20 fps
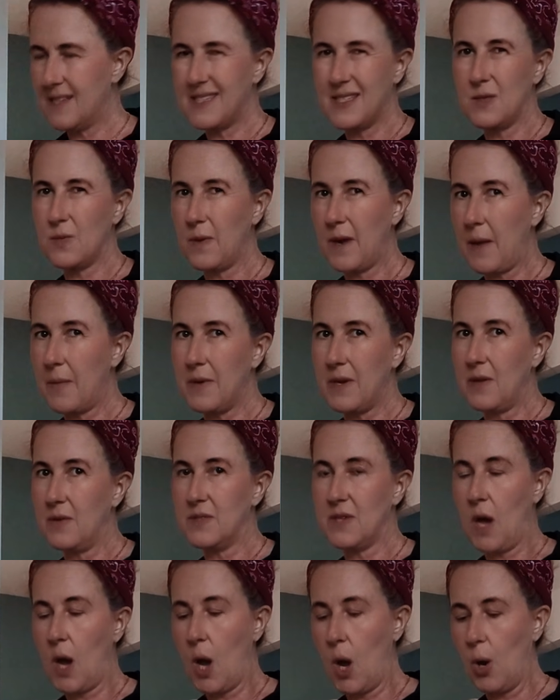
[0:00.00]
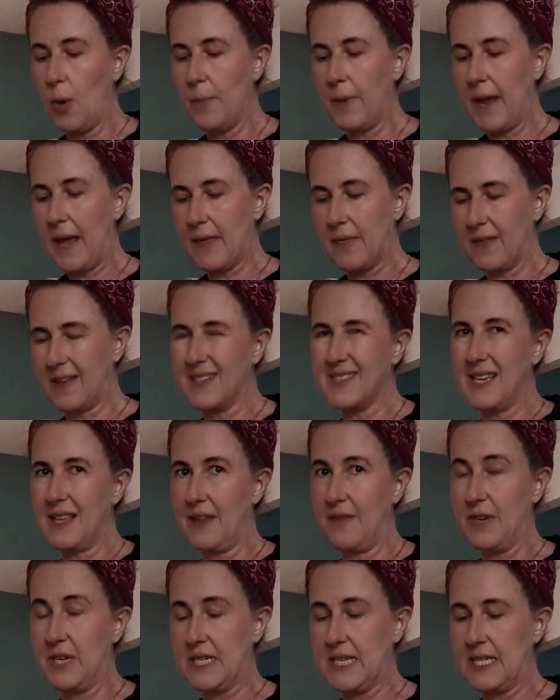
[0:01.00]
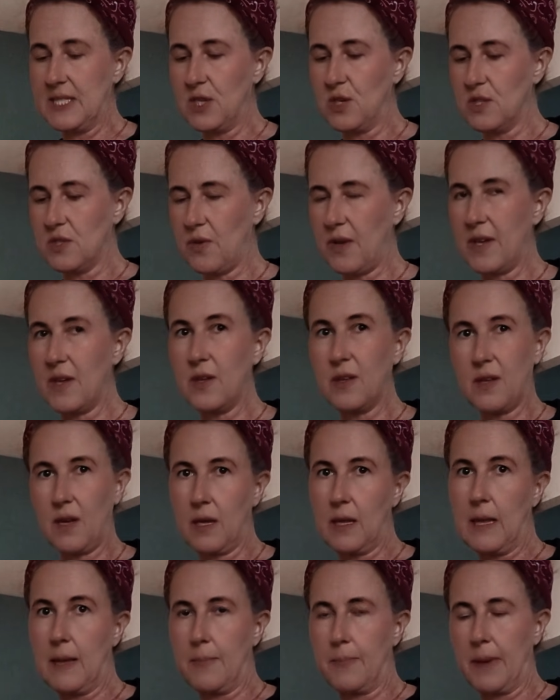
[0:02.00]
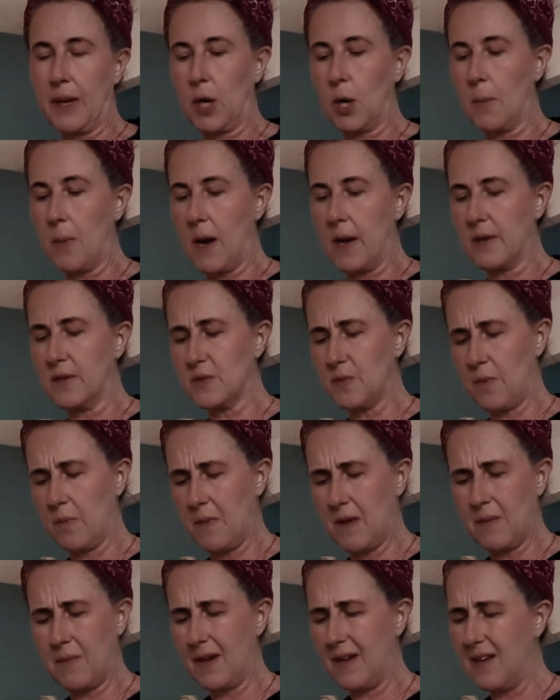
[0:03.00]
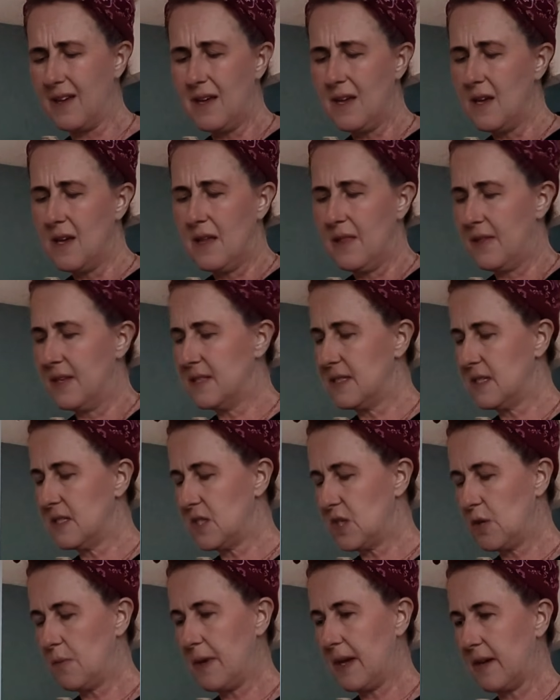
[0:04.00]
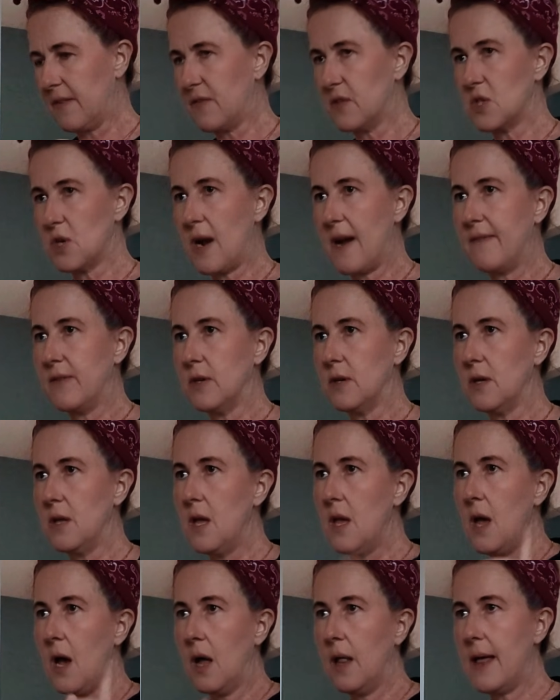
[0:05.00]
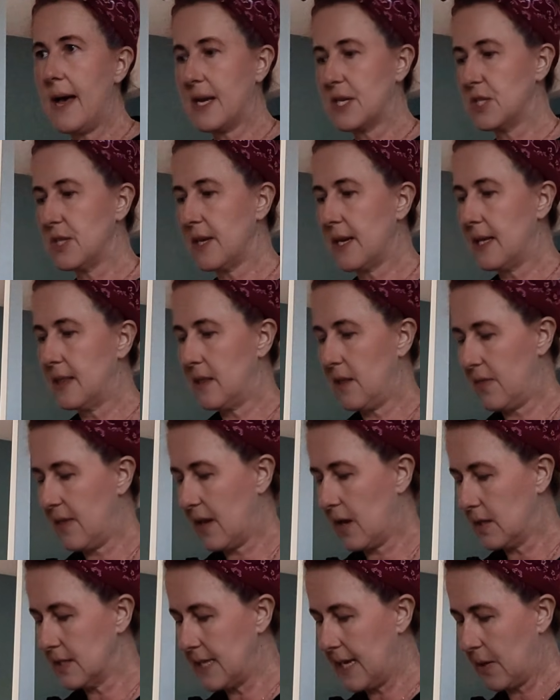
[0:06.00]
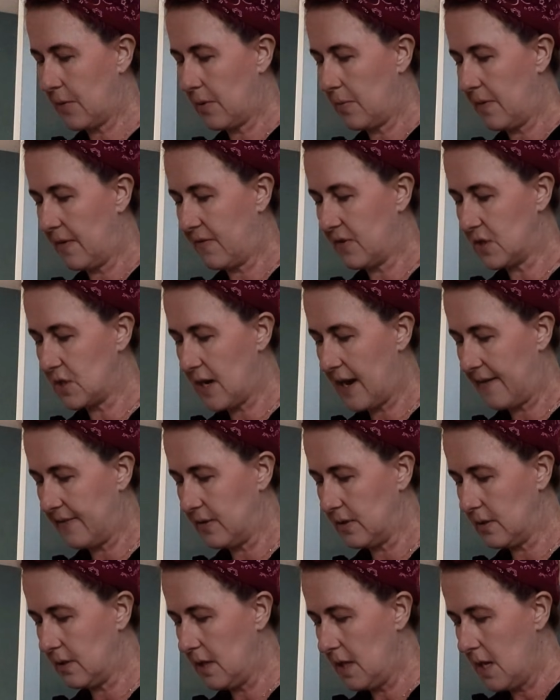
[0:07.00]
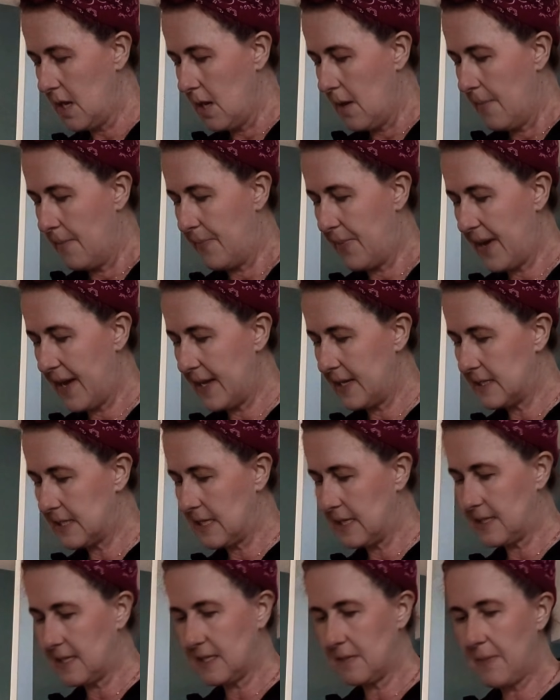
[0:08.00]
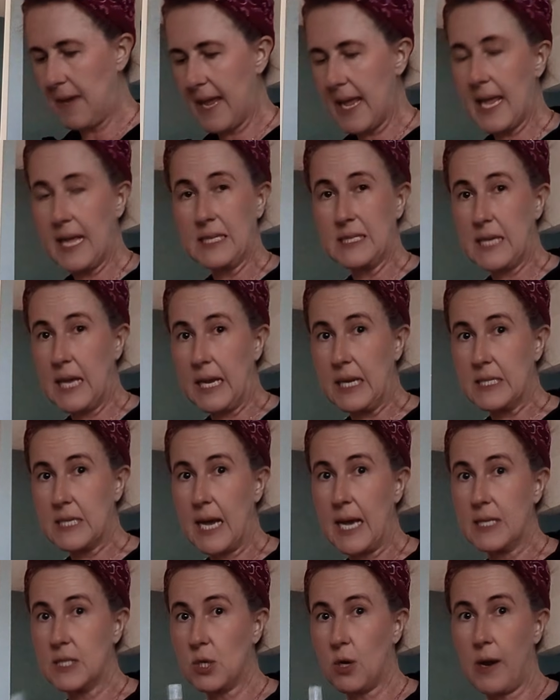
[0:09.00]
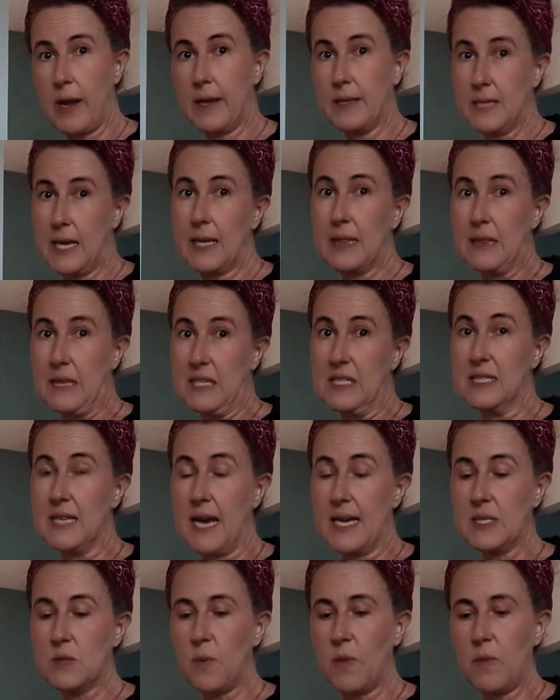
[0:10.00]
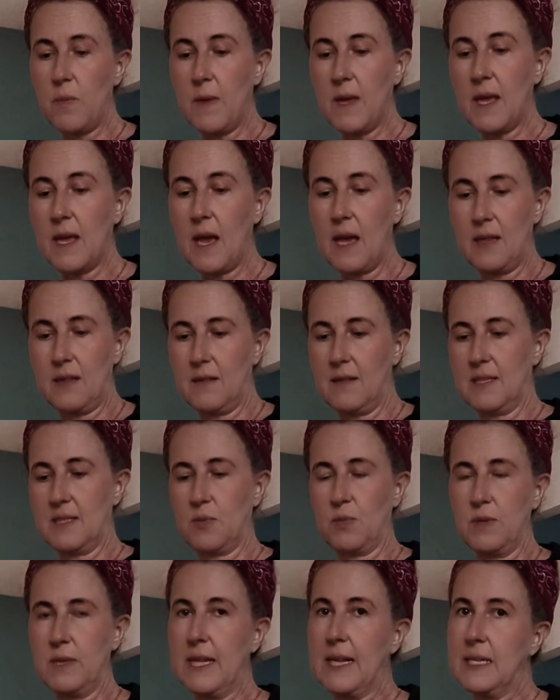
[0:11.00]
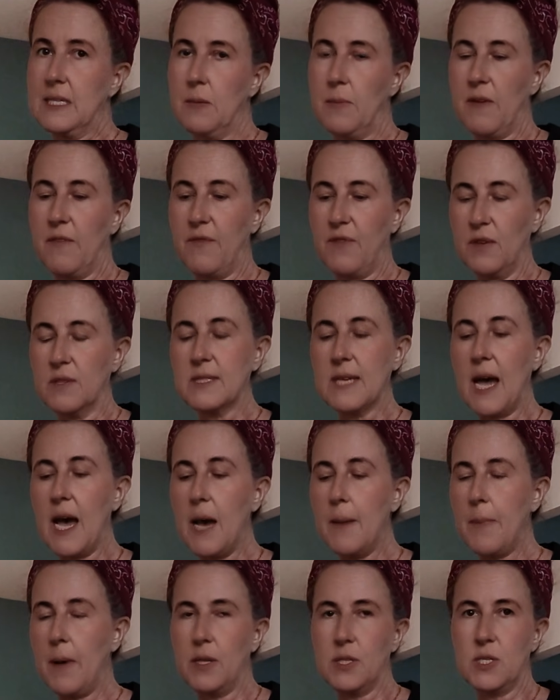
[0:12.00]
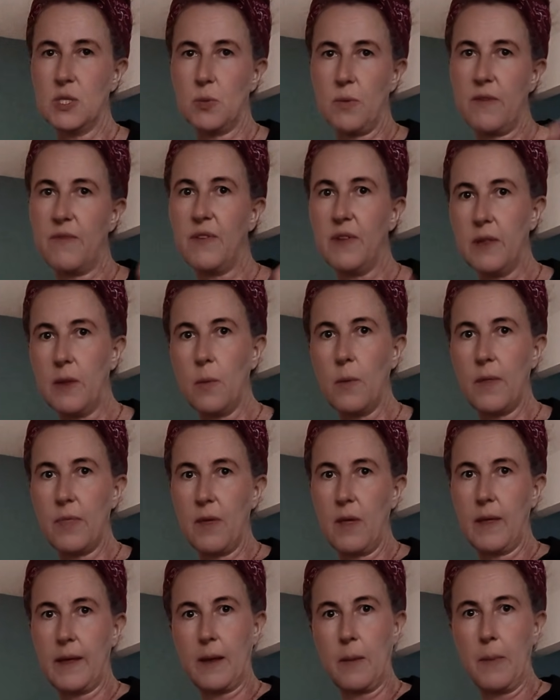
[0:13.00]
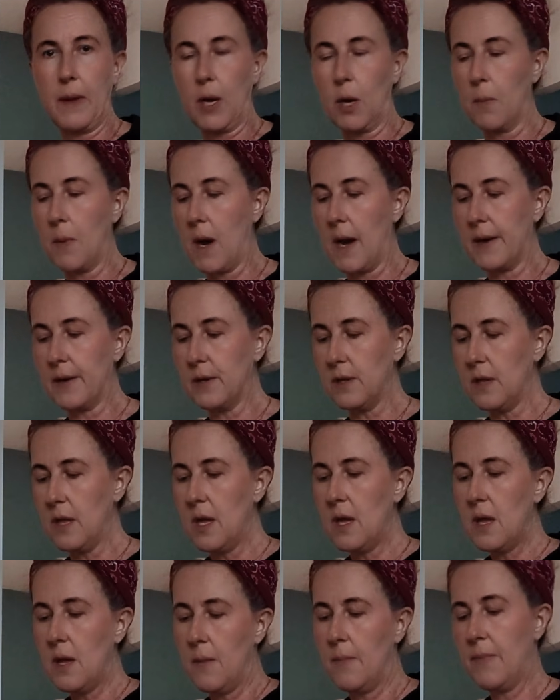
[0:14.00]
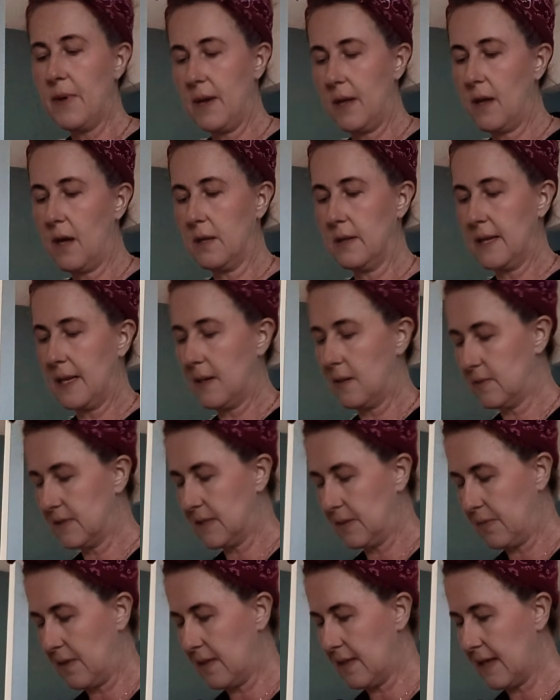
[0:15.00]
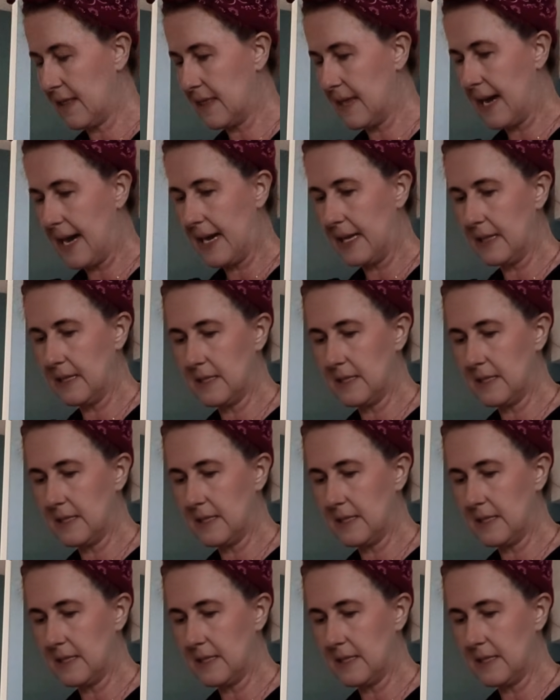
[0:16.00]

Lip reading: This is what I would use at home, but because I live in a desert, so I keep bigger bottles with me, but this is too big for travel. I'll actually get the thing I'll take with me for travel. But this is my hand sanitizer. I take this size with me, and this will need to be filled up. I'll just refill it with like a bigger bottle, but I'll need something like that.